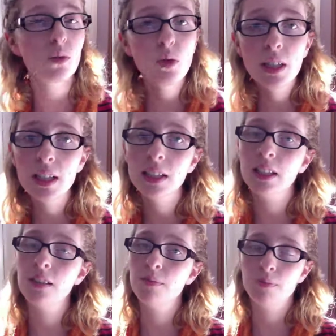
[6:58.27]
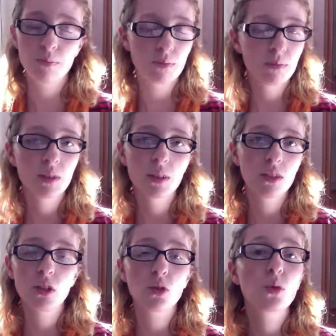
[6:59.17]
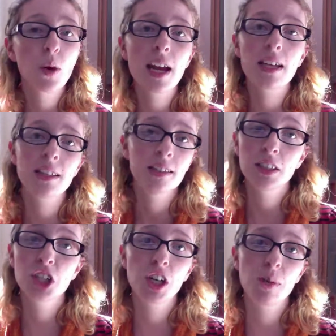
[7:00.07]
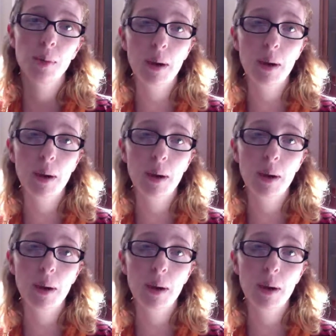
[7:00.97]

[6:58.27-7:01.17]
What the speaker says: really great and legitimate